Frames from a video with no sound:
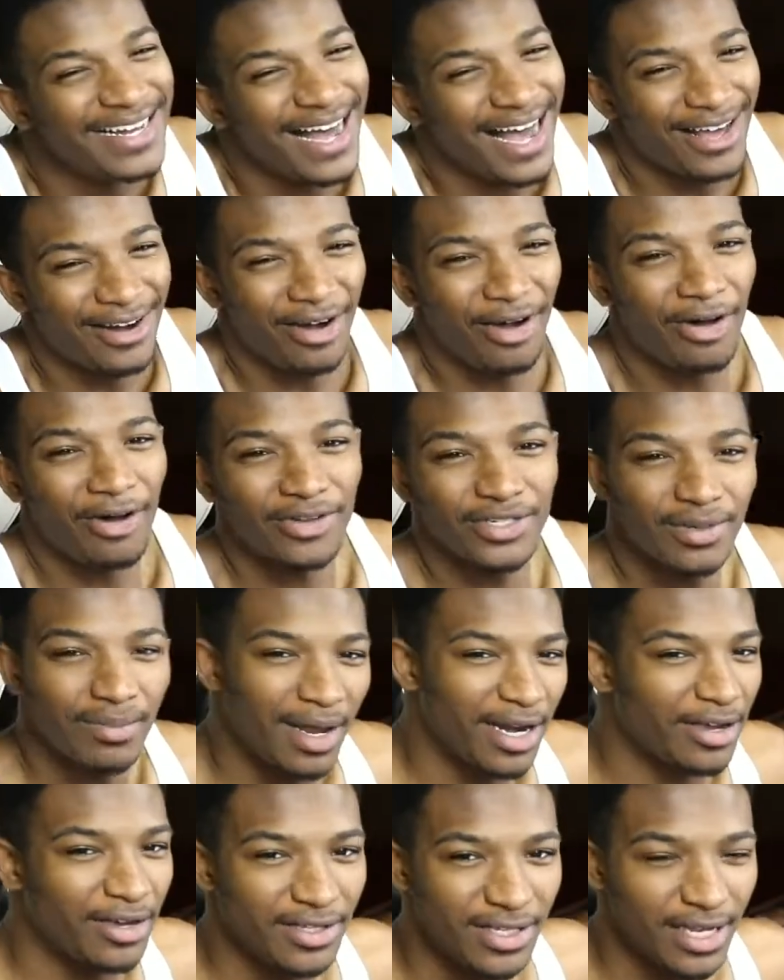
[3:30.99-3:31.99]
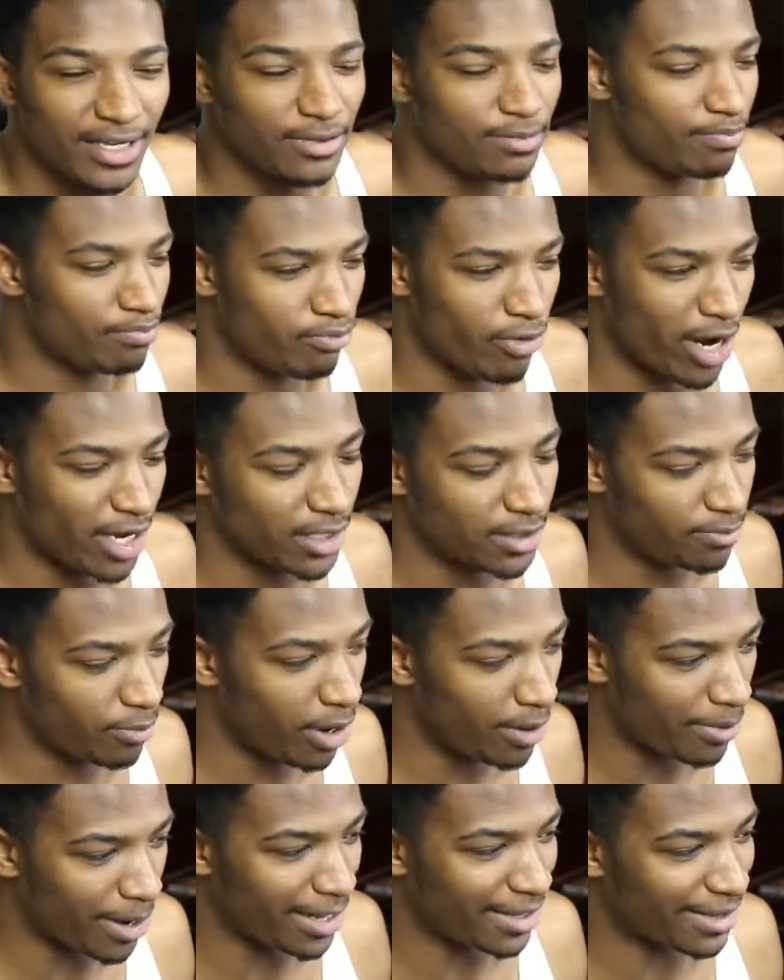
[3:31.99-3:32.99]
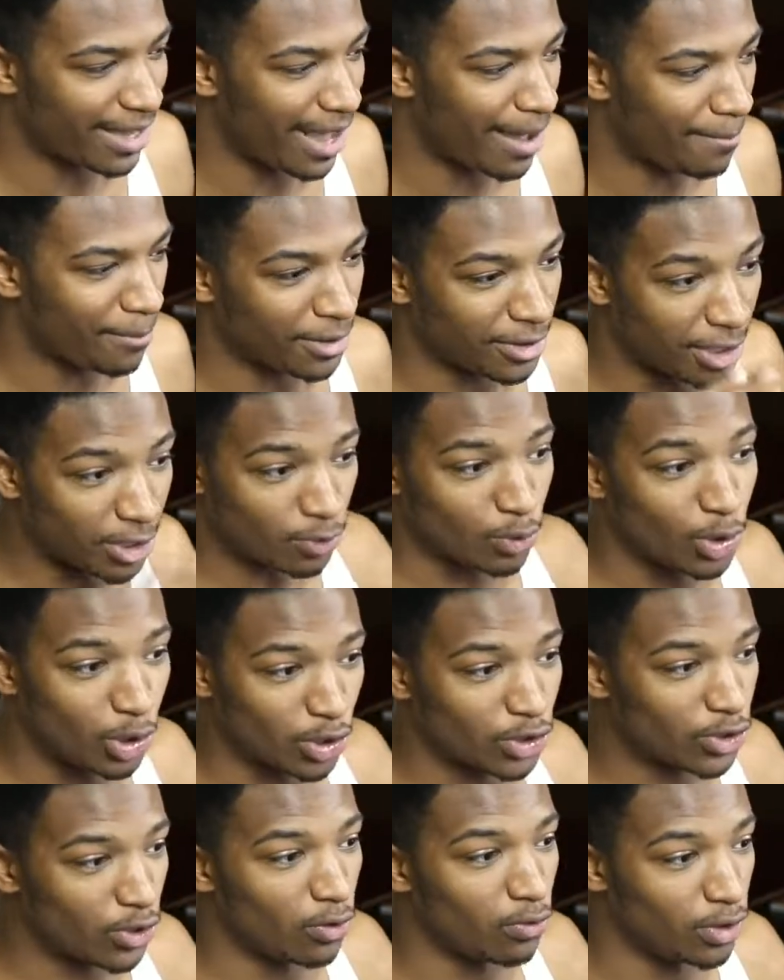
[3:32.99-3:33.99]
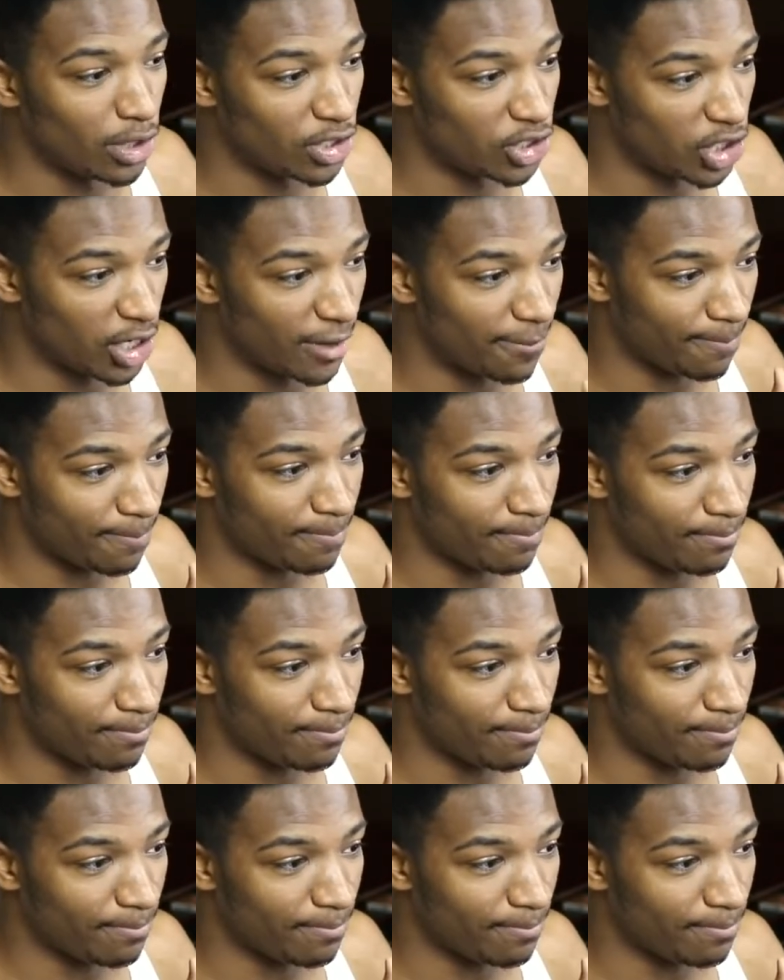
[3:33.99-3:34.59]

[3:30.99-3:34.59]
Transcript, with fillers: I don't know. Somebody could spray spray paint that, but this one looks so legit.